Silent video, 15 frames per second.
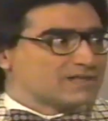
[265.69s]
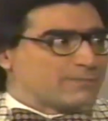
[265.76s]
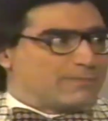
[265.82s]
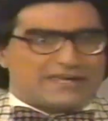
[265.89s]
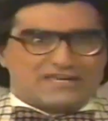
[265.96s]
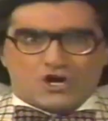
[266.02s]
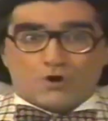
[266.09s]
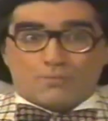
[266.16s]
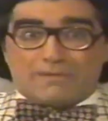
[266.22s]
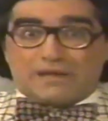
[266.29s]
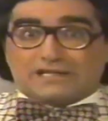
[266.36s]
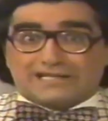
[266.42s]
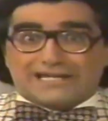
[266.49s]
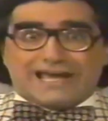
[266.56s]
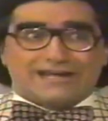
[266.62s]
To be
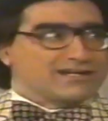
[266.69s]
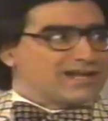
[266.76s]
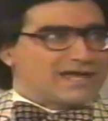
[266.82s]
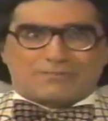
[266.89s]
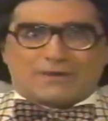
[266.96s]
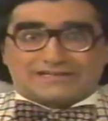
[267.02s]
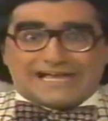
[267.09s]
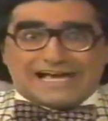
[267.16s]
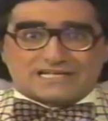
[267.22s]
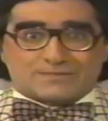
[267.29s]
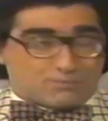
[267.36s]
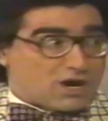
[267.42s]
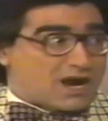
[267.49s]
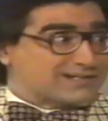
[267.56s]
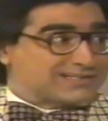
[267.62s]
humiliated on my
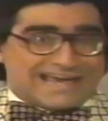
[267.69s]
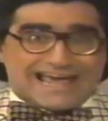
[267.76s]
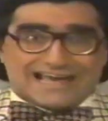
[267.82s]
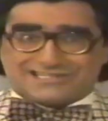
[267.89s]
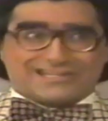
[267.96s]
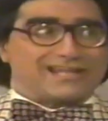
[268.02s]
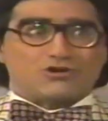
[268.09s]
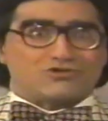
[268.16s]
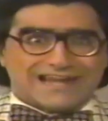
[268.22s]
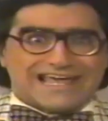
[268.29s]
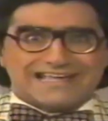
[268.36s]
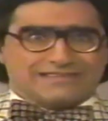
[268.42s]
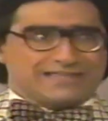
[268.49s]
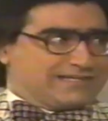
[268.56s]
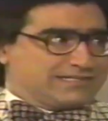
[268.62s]
last broadcast? I don't
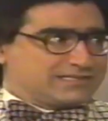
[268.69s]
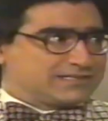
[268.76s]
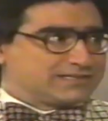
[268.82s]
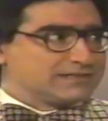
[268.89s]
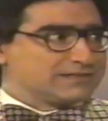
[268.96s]
need this.